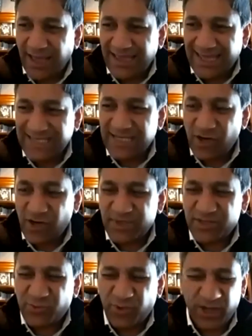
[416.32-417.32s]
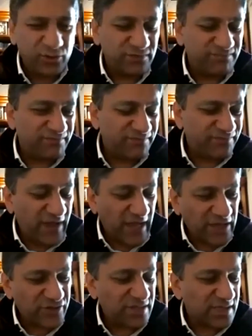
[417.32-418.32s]
The Indian Army is quite
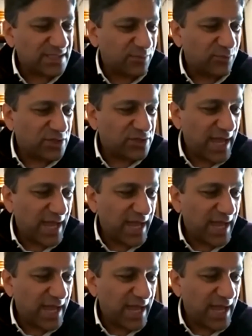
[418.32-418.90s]
old-fashioned in some ways.